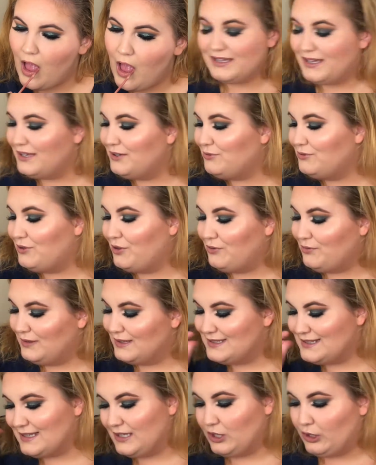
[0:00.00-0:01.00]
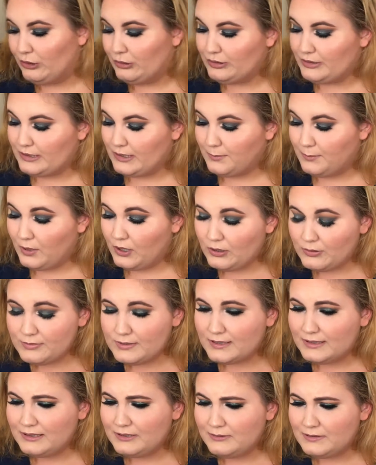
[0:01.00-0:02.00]
I don't know if this goes
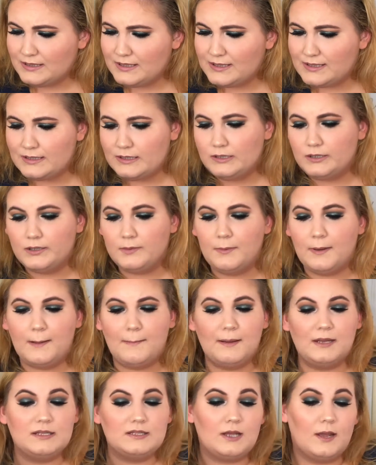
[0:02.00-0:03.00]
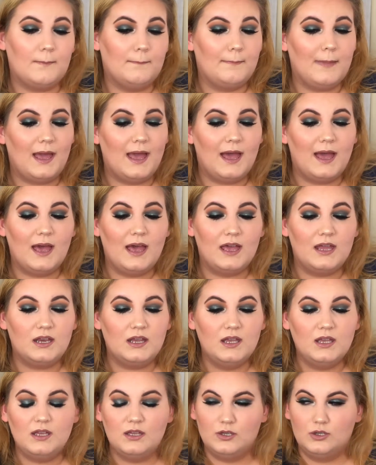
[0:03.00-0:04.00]
perfectly with this look, but I mean, it's not bad.
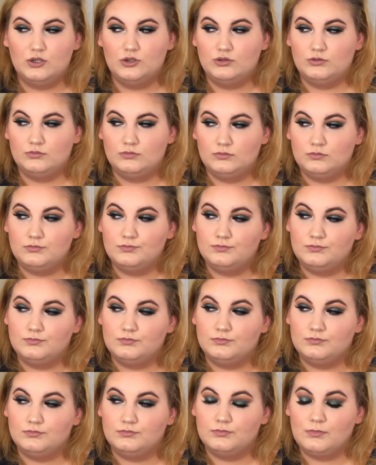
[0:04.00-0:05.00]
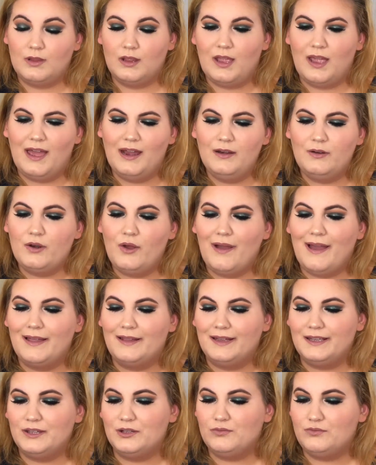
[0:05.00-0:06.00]
I don't know. I
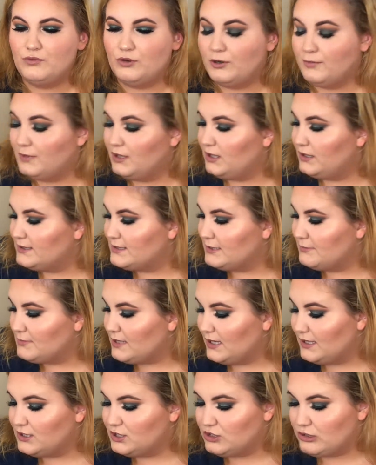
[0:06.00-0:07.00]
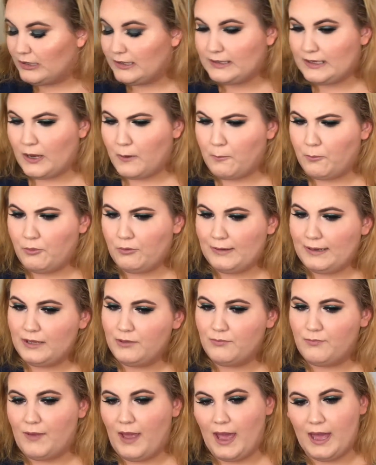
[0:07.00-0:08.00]
like the formula. It seems like it's drying down pretty
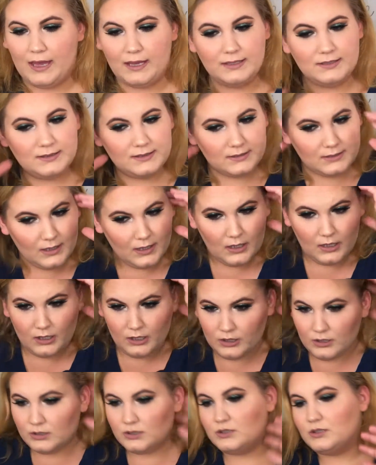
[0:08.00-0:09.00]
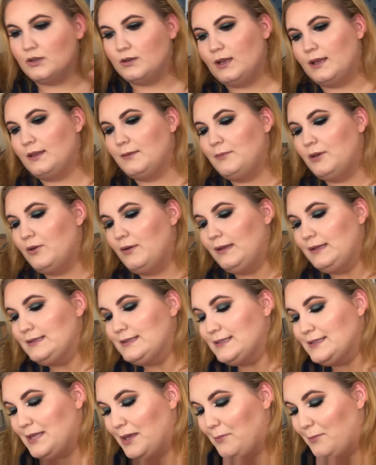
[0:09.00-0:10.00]
fast. So now let me go ahead and
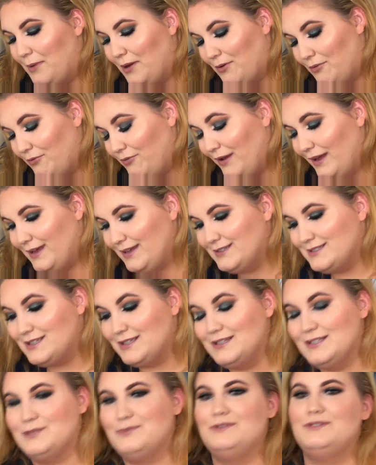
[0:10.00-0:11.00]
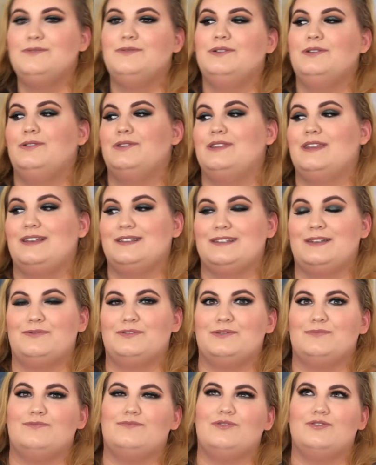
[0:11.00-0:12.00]
set my face. And this was one of the things I
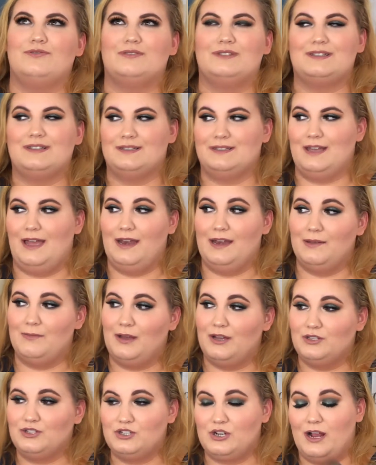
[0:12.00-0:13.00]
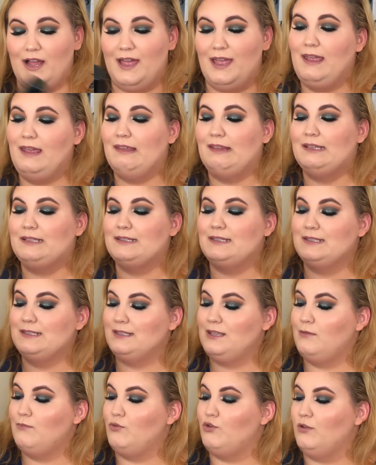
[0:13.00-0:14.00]
was most excited about trying. And this is
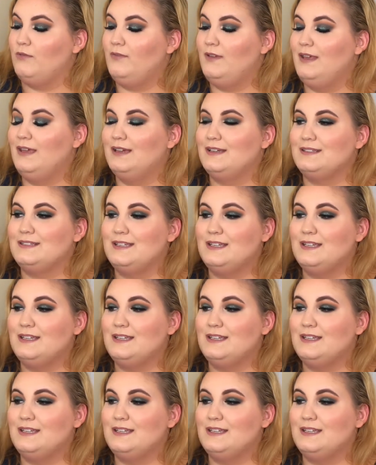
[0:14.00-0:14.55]
the Morphe